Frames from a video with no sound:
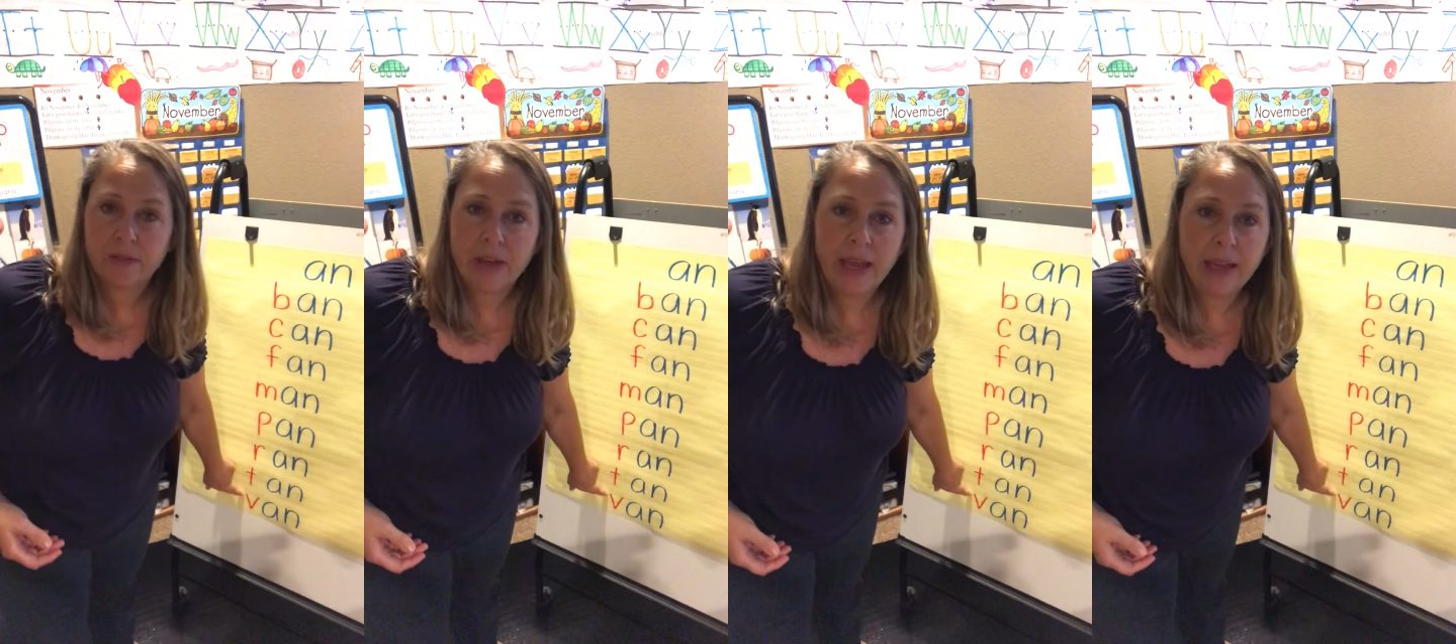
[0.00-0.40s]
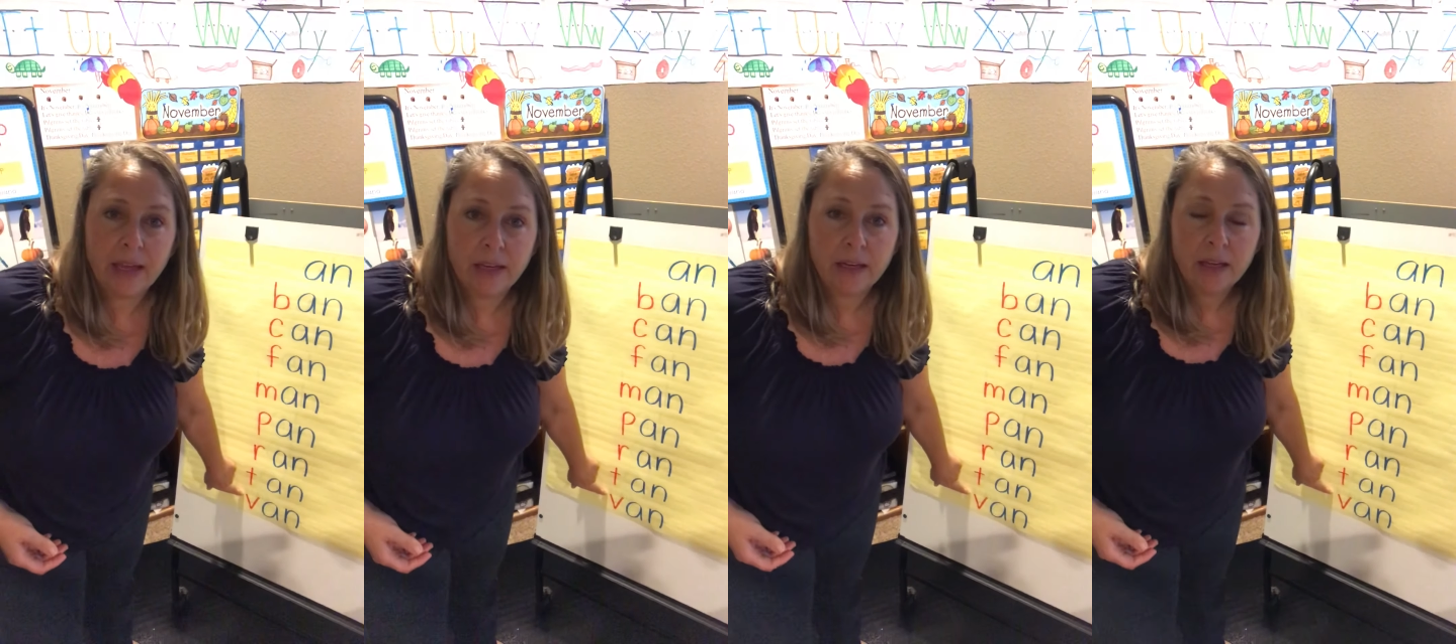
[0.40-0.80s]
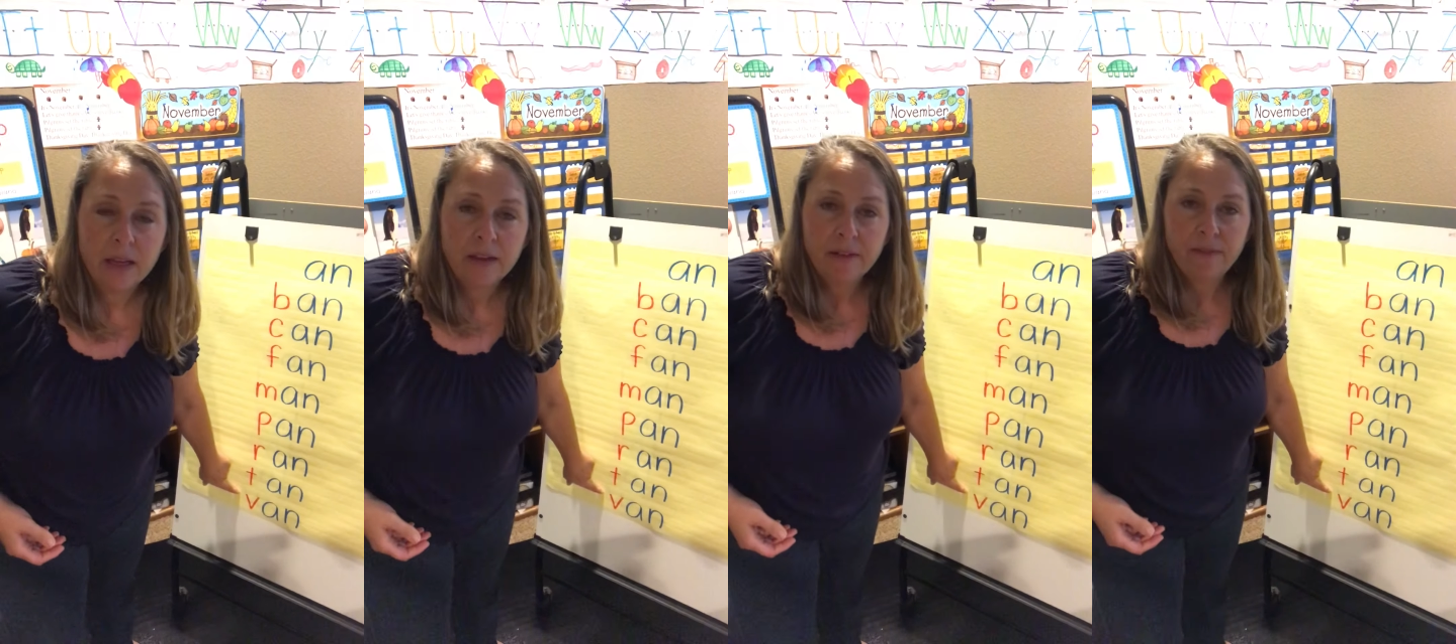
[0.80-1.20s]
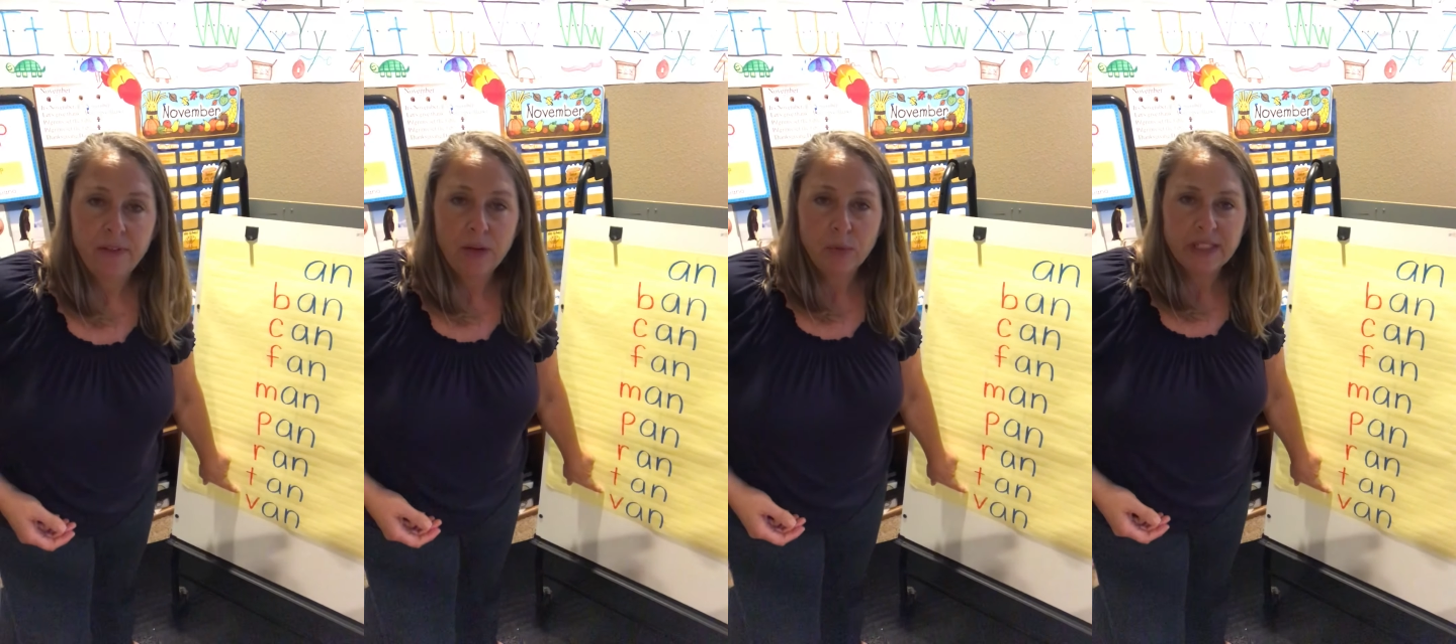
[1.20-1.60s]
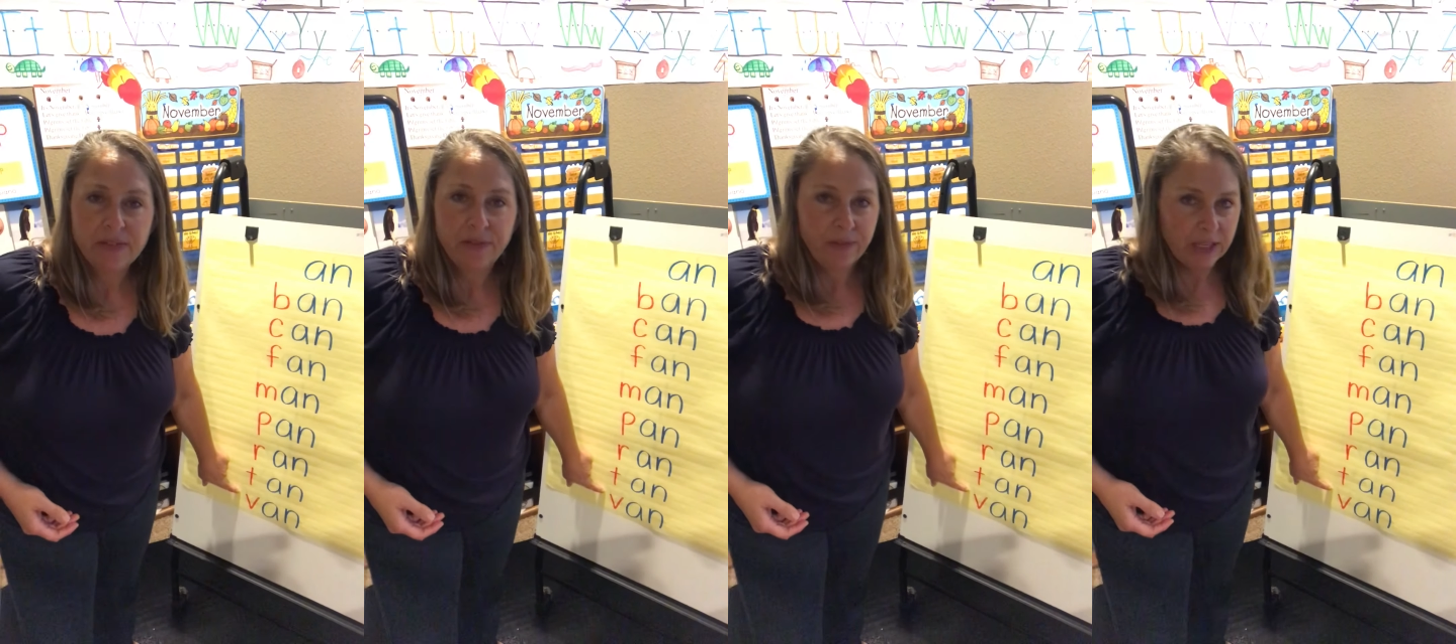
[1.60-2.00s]
of an? V, what does
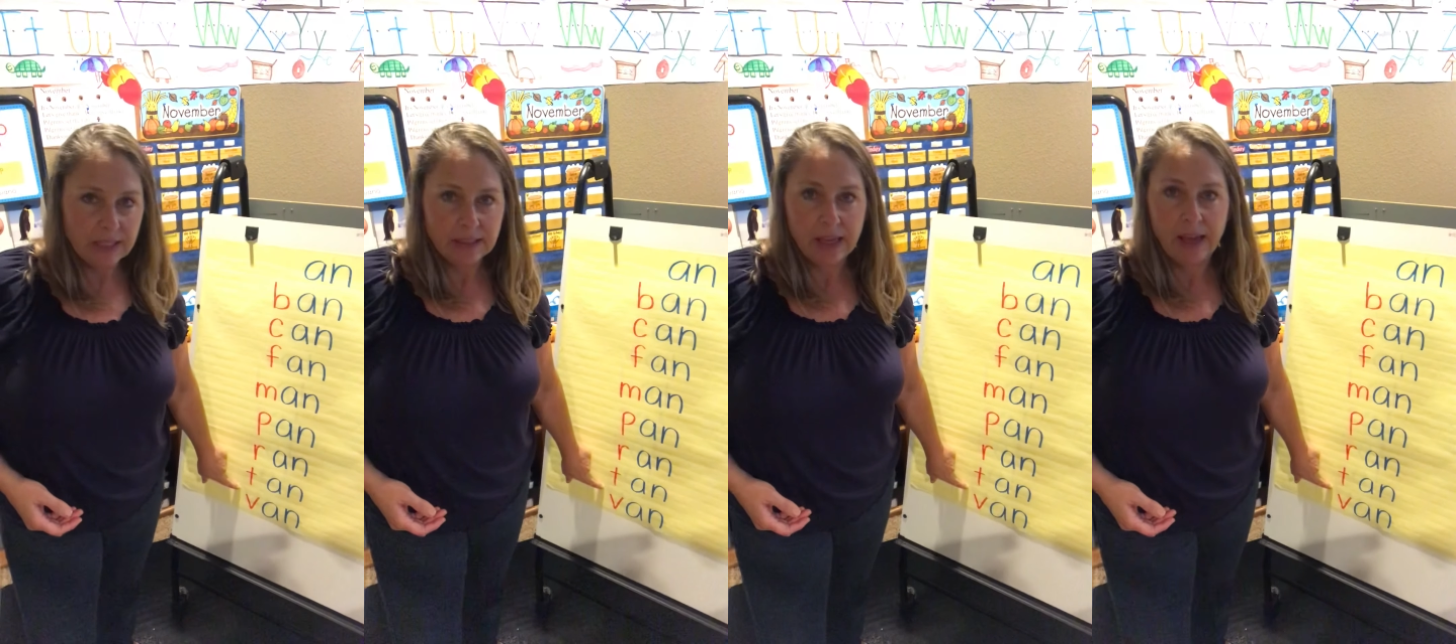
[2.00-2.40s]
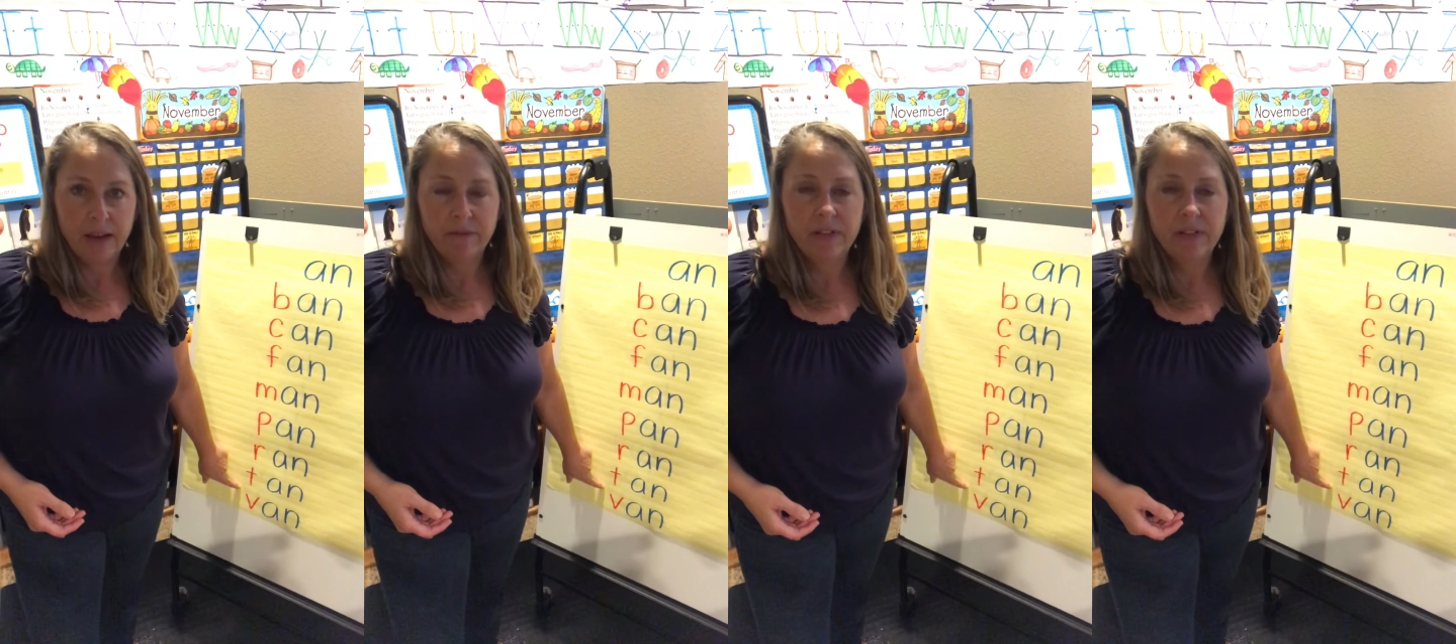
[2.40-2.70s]
V say?